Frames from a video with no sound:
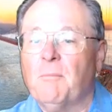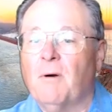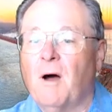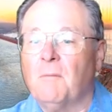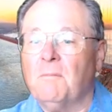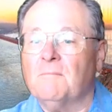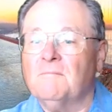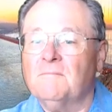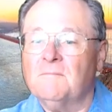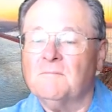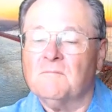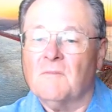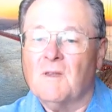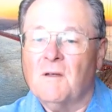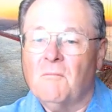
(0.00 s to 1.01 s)
problem
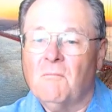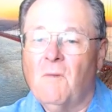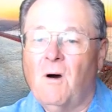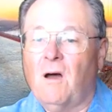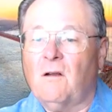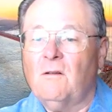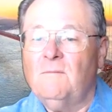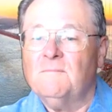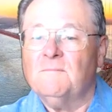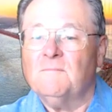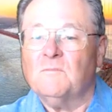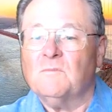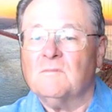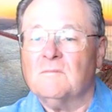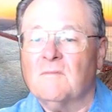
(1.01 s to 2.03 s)
model,
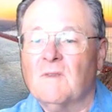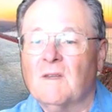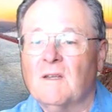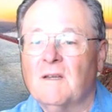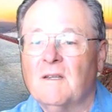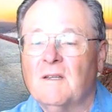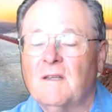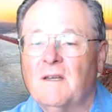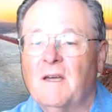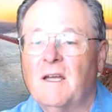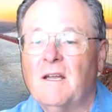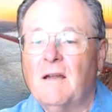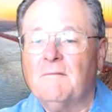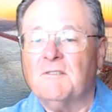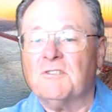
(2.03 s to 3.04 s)

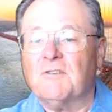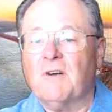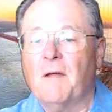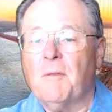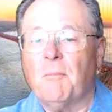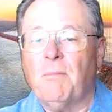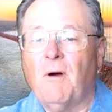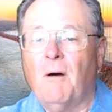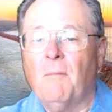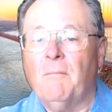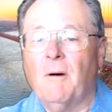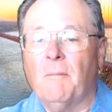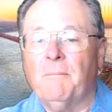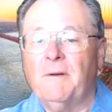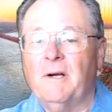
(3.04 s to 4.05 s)
and I've described the problem
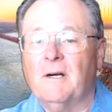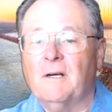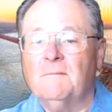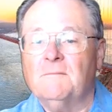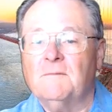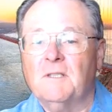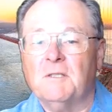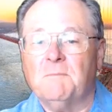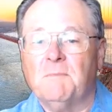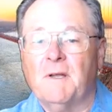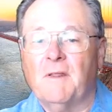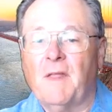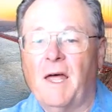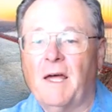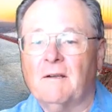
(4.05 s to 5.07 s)
up here as
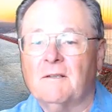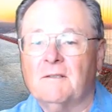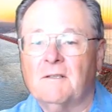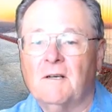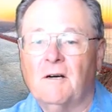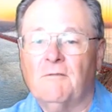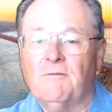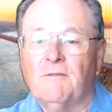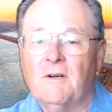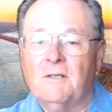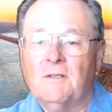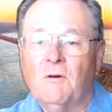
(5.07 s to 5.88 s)
being that of